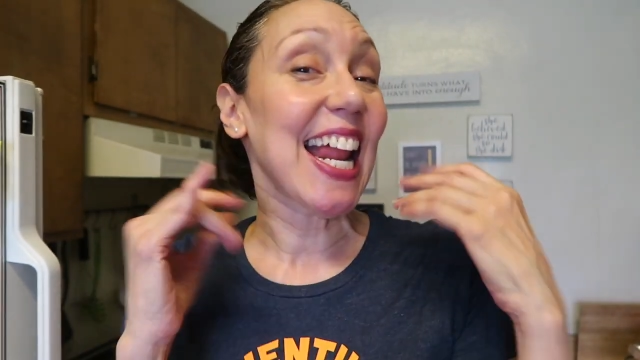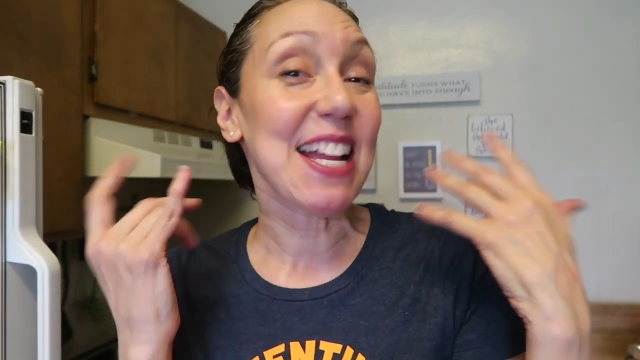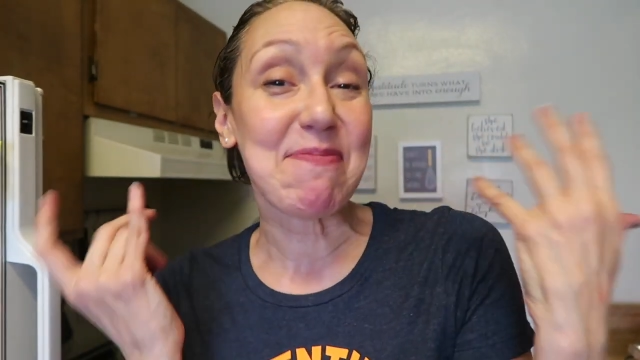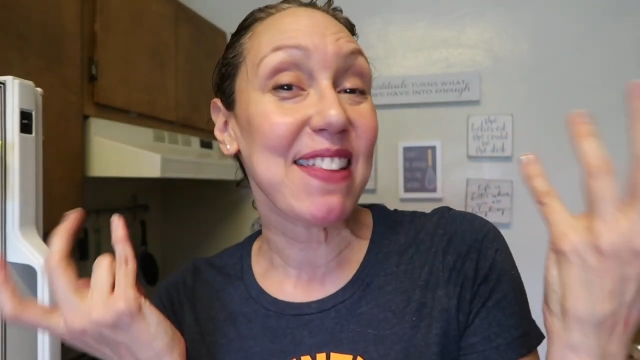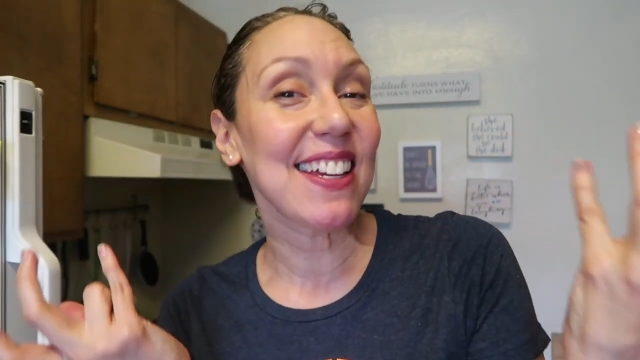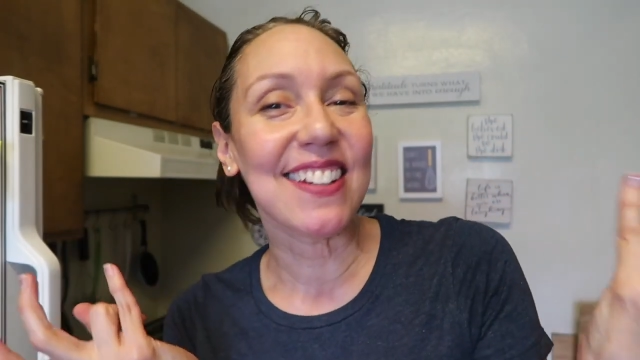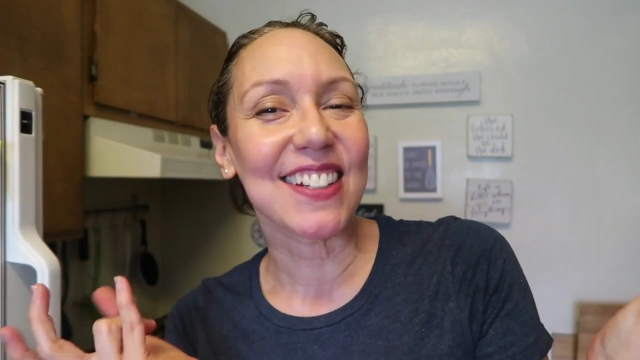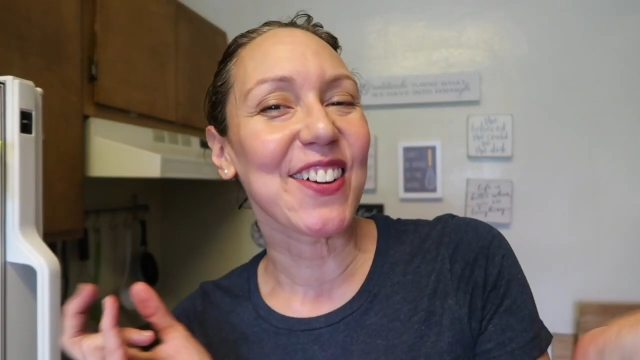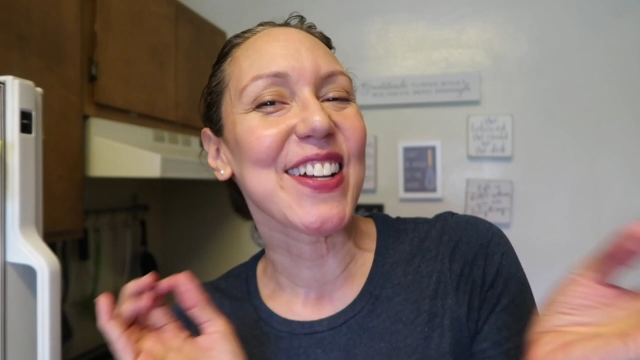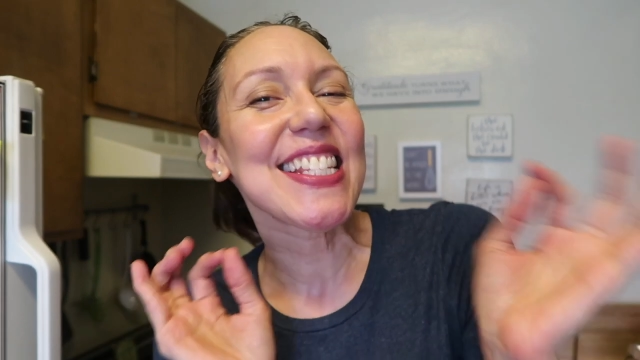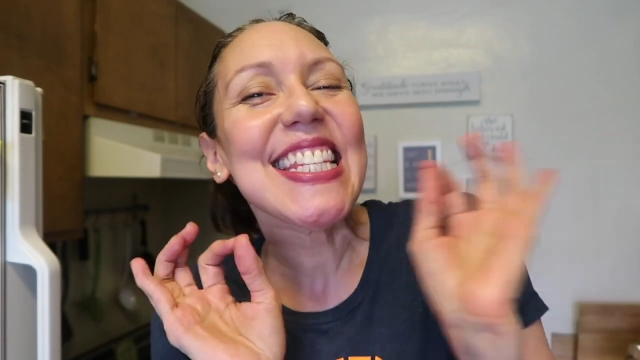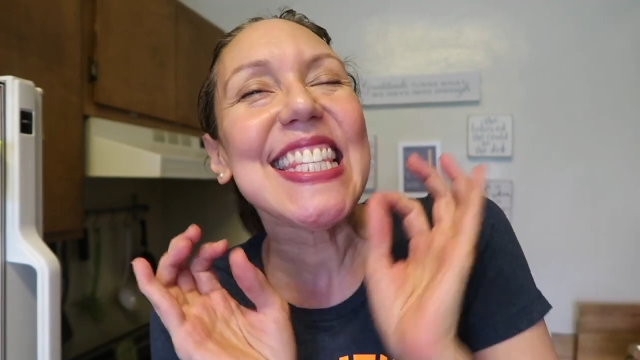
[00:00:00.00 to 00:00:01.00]
I plan on
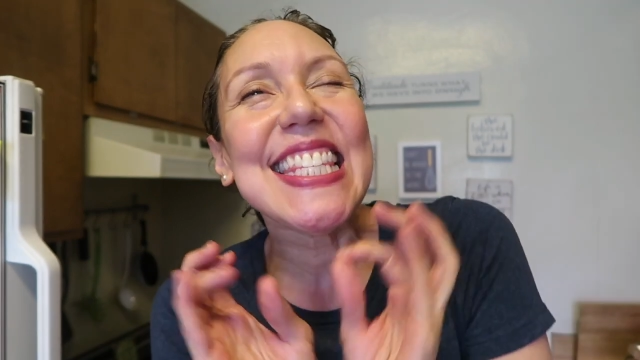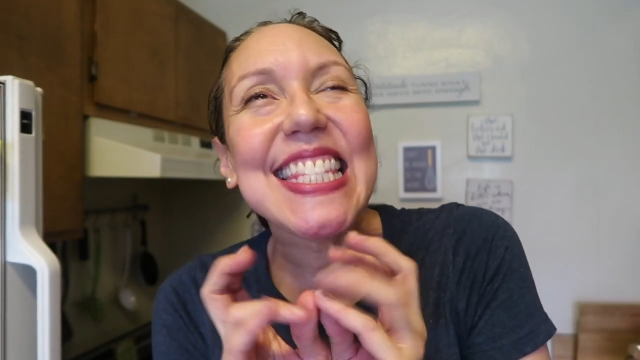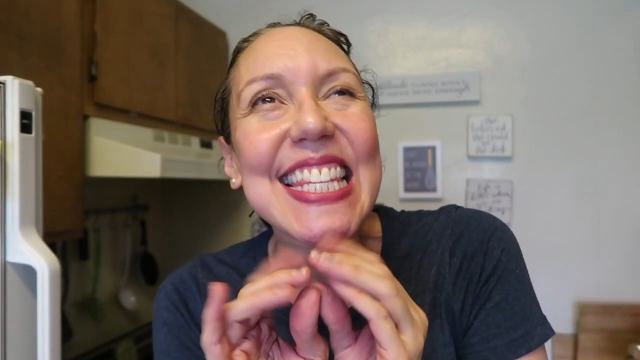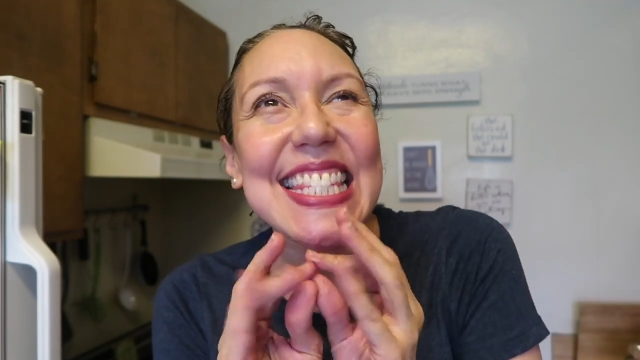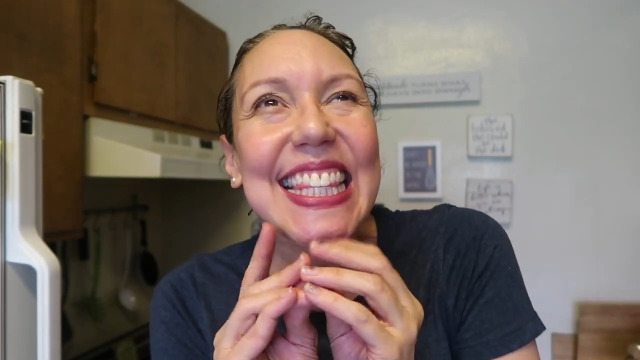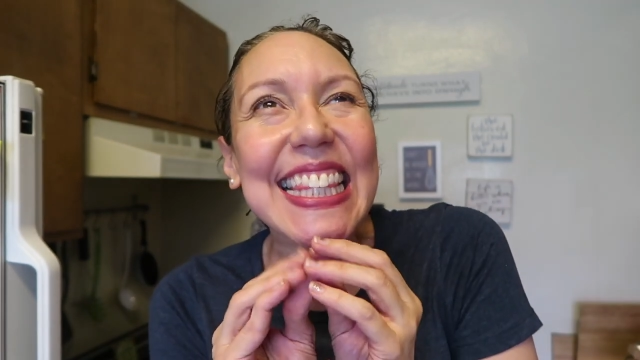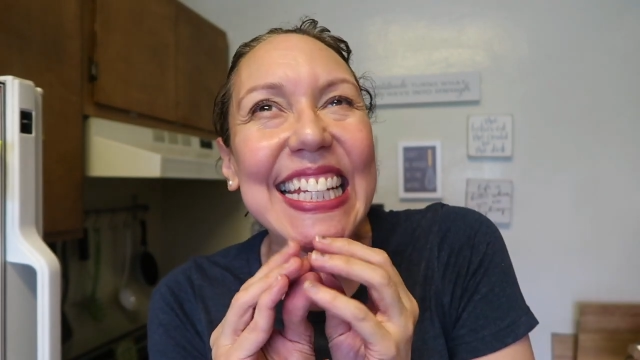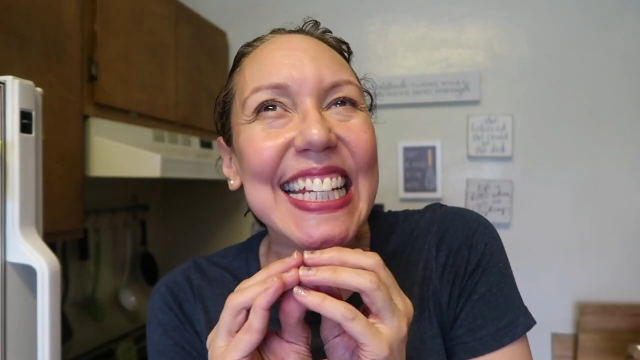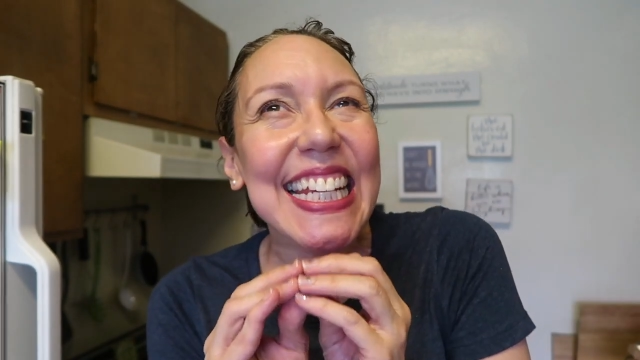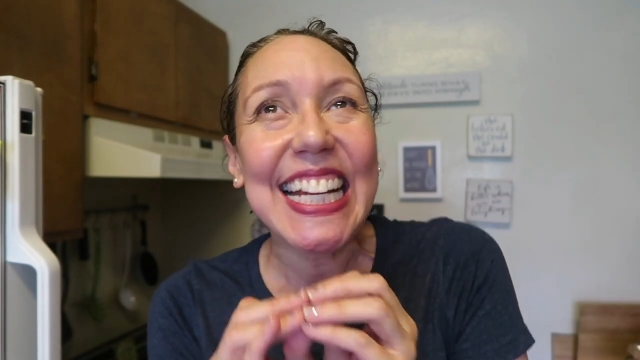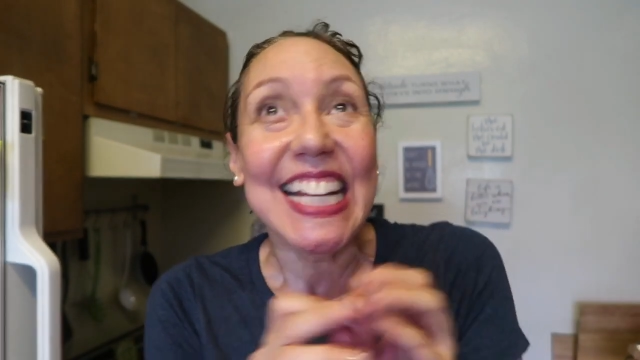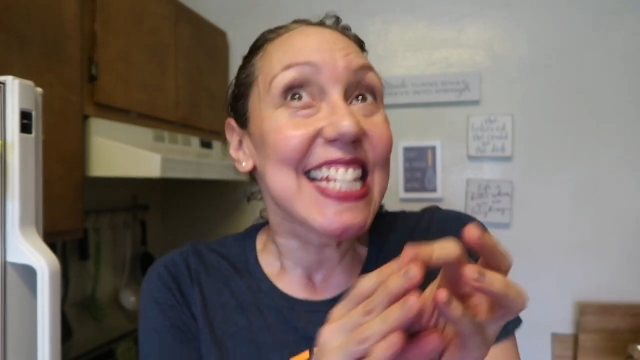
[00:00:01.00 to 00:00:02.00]
going to
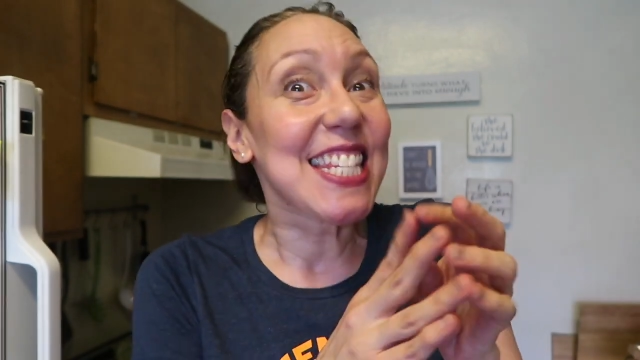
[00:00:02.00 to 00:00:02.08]
Sicily,